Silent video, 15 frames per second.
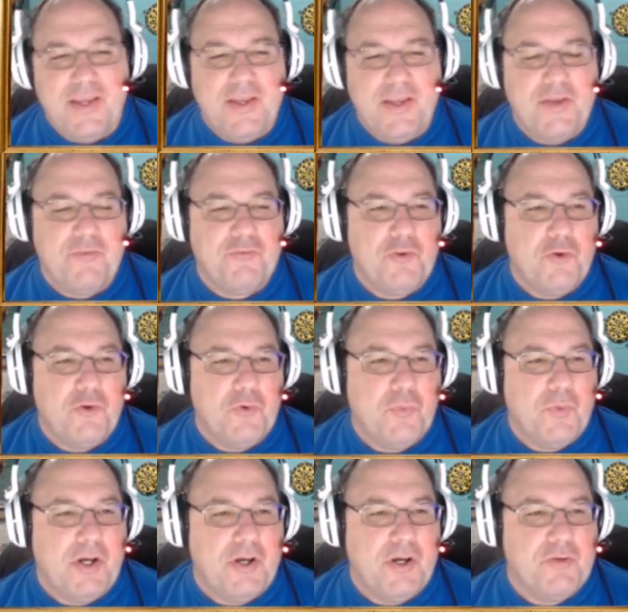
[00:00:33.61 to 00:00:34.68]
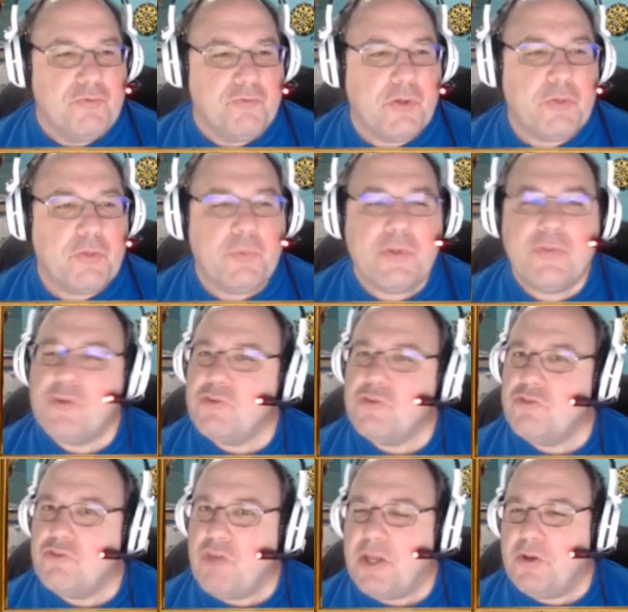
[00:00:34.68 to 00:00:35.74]
if you frequent this
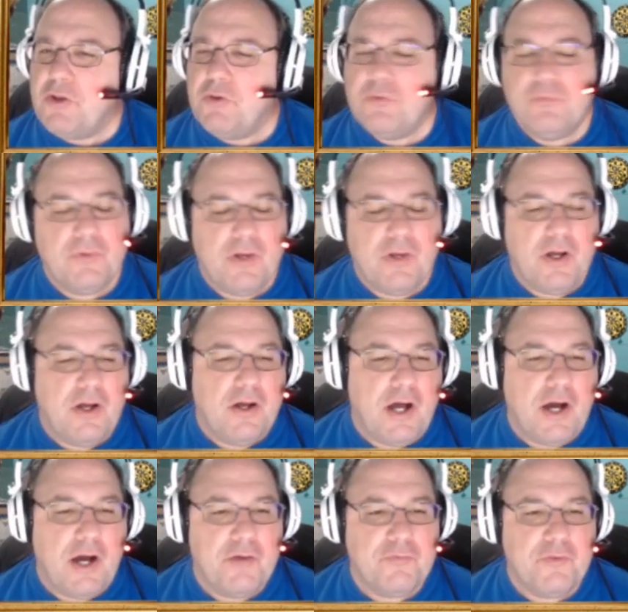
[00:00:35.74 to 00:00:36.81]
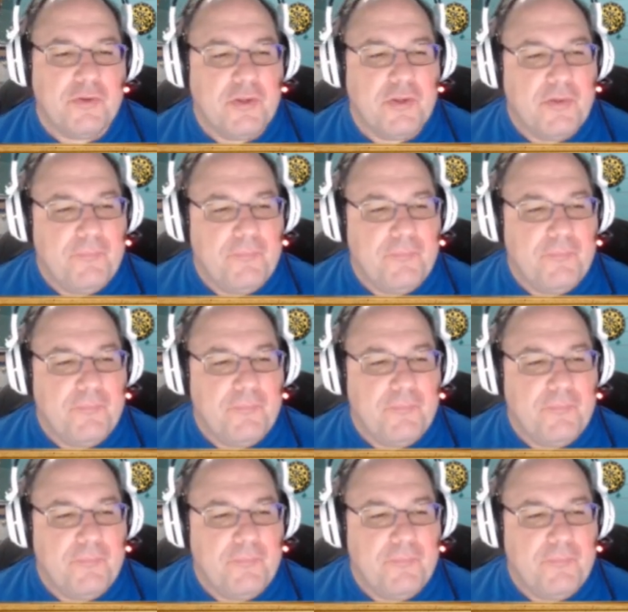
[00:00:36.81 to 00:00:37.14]
channel often,